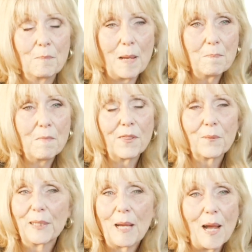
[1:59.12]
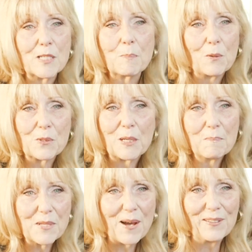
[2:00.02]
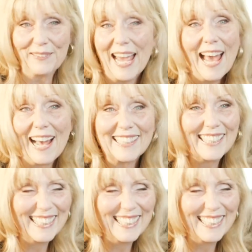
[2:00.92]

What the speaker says: my mothering, I suppose, comes out in that.